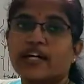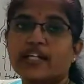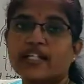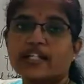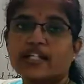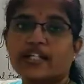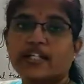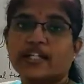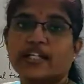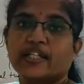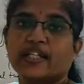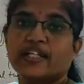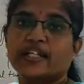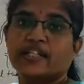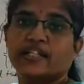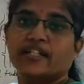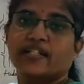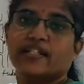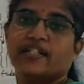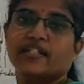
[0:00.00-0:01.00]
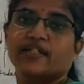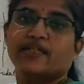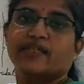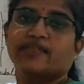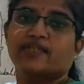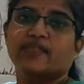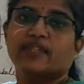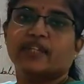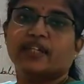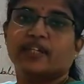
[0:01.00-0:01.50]
excretory
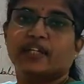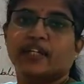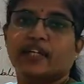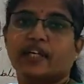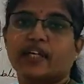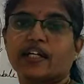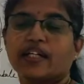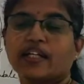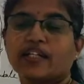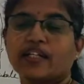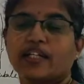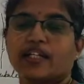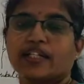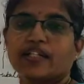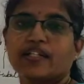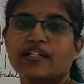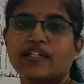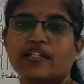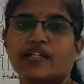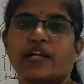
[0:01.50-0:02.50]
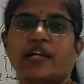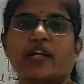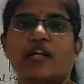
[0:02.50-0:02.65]
system contains